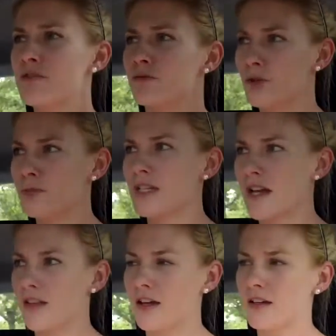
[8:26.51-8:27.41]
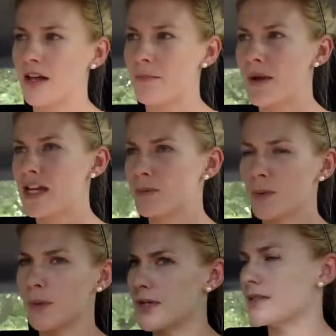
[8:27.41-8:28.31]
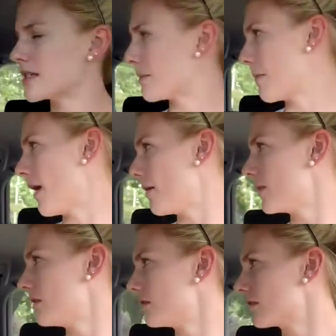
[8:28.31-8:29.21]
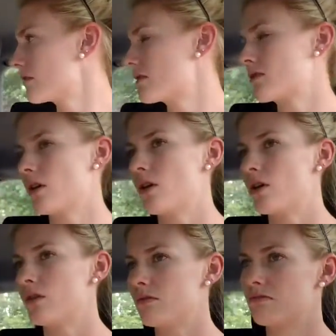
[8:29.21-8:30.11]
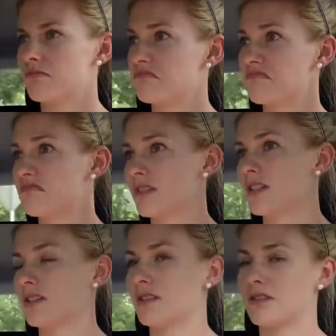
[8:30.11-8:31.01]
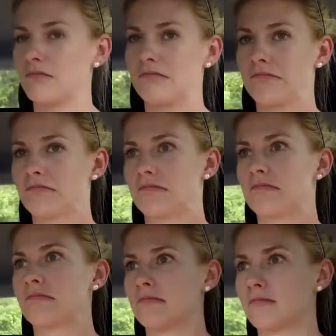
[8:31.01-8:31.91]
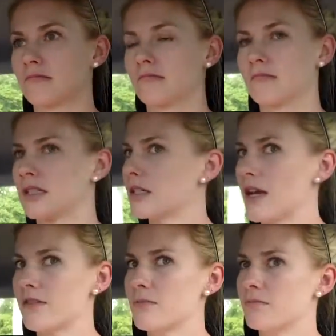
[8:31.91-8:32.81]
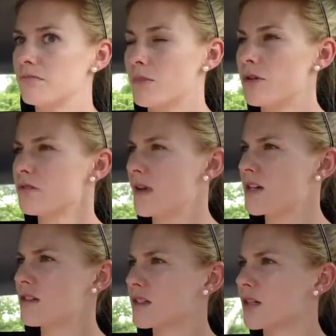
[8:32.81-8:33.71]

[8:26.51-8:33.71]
roomed together at a major, but we're always in the same apartment. Okay. So since I think every most majors that